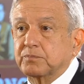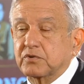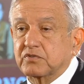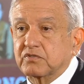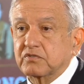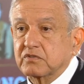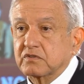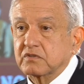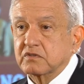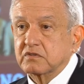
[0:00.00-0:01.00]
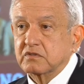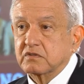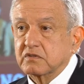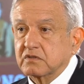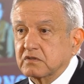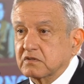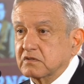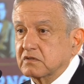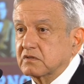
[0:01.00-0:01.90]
We are not in the times